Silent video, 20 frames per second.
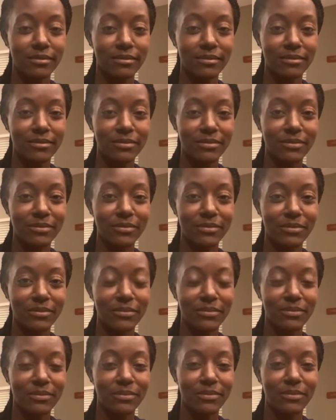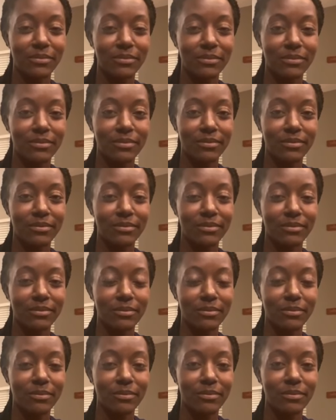
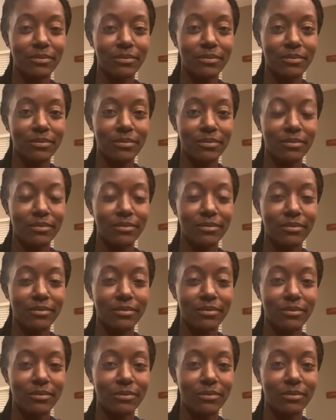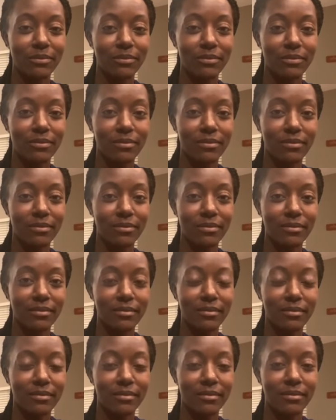
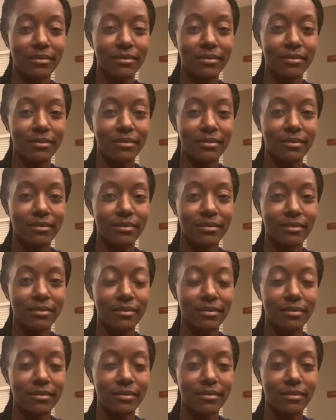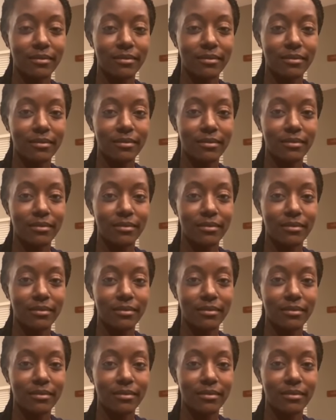The person shown says nothing.